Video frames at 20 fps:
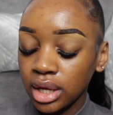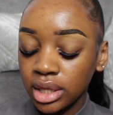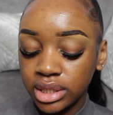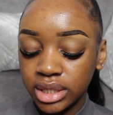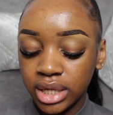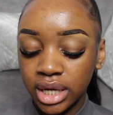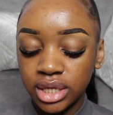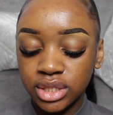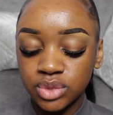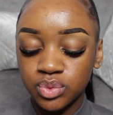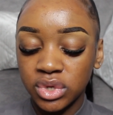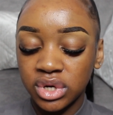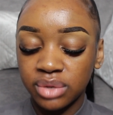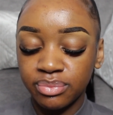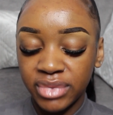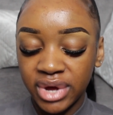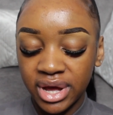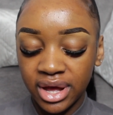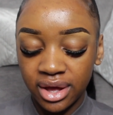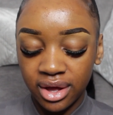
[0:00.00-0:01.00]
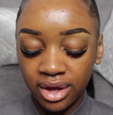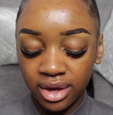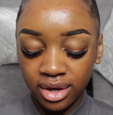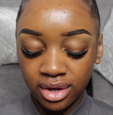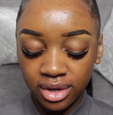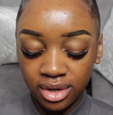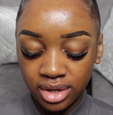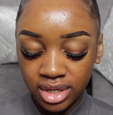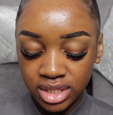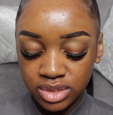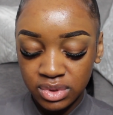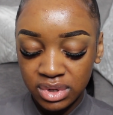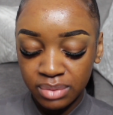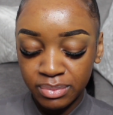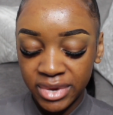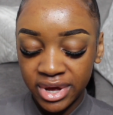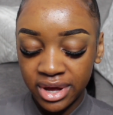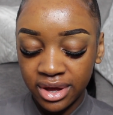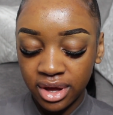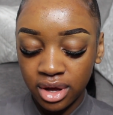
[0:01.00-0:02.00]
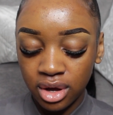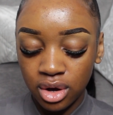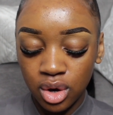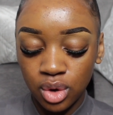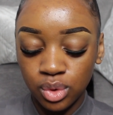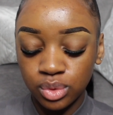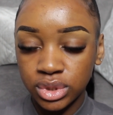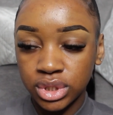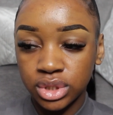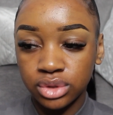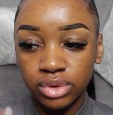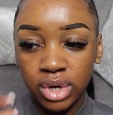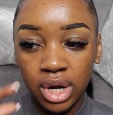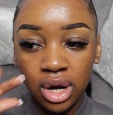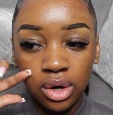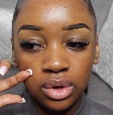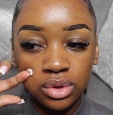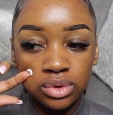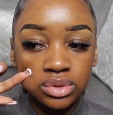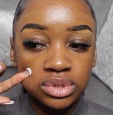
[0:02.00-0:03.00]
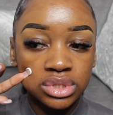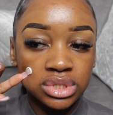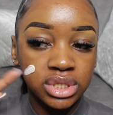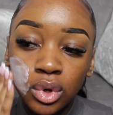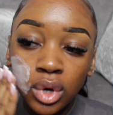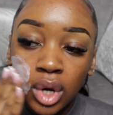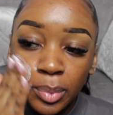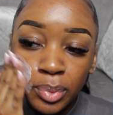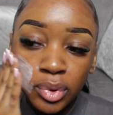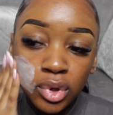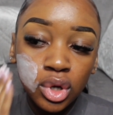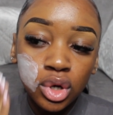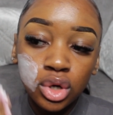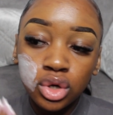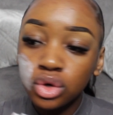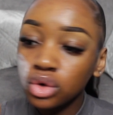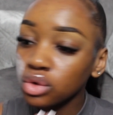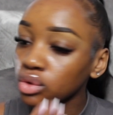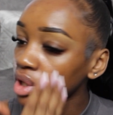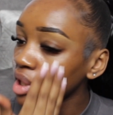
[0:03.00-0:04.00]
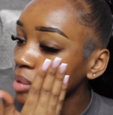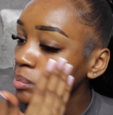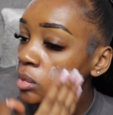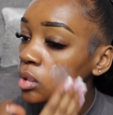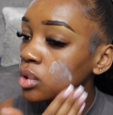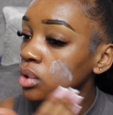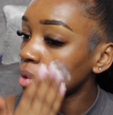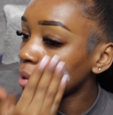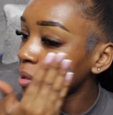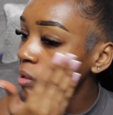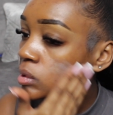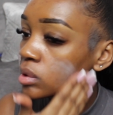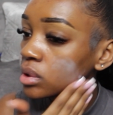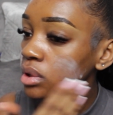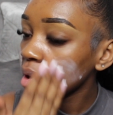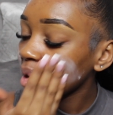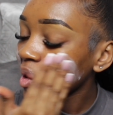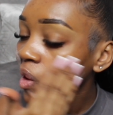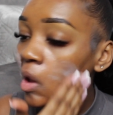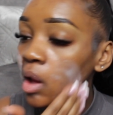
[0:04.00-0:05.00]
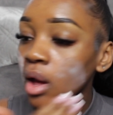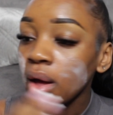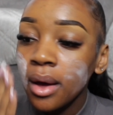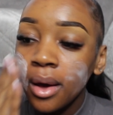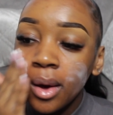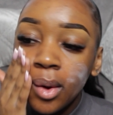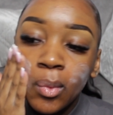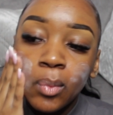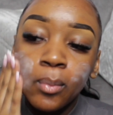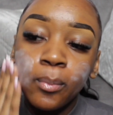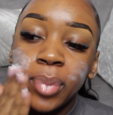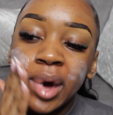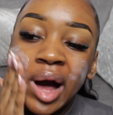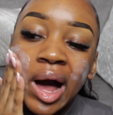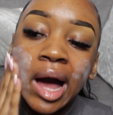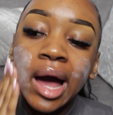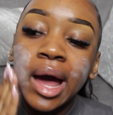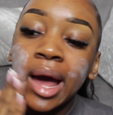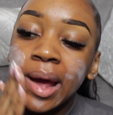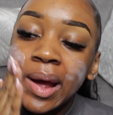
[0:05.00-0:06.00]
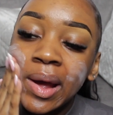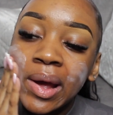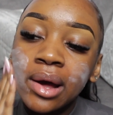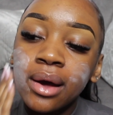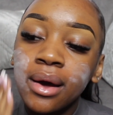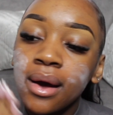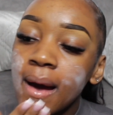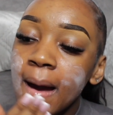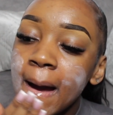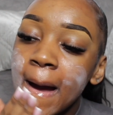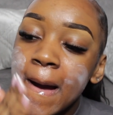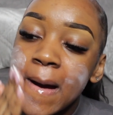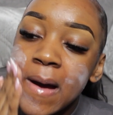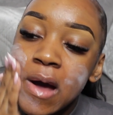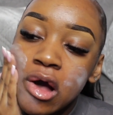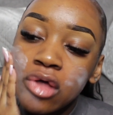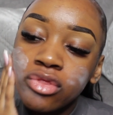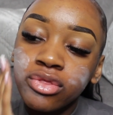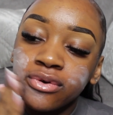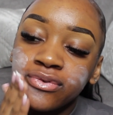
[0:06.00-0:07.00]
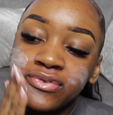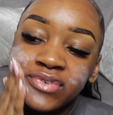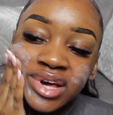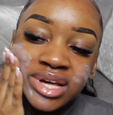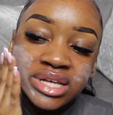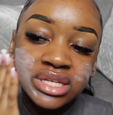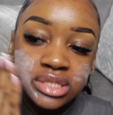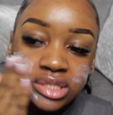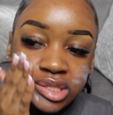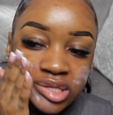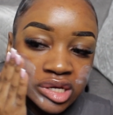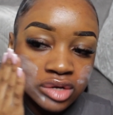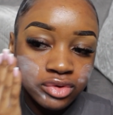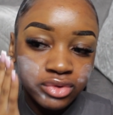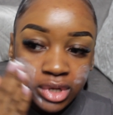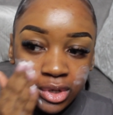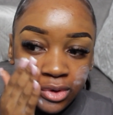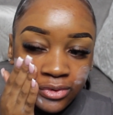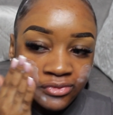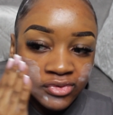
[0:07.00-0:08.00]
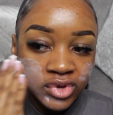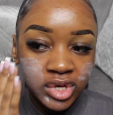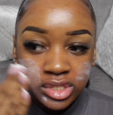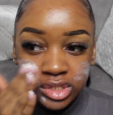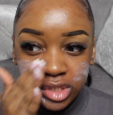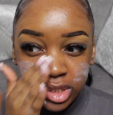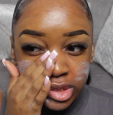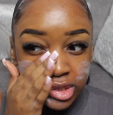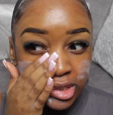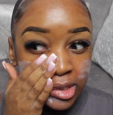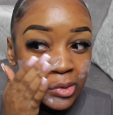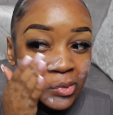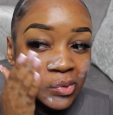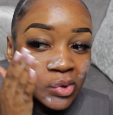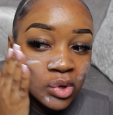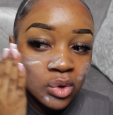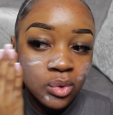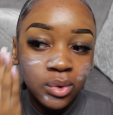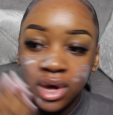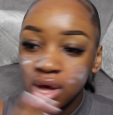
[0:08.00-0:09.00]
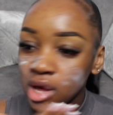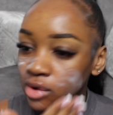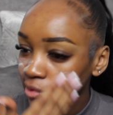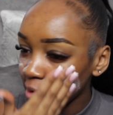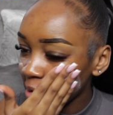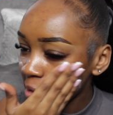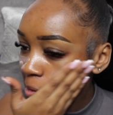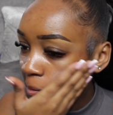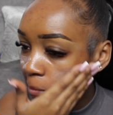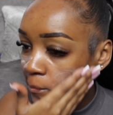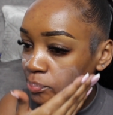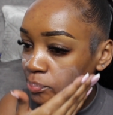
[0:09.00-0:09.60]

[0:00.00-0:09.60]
that is one of my holy grails. I put a cream on by the Face Theory or Face the Theory or whatever,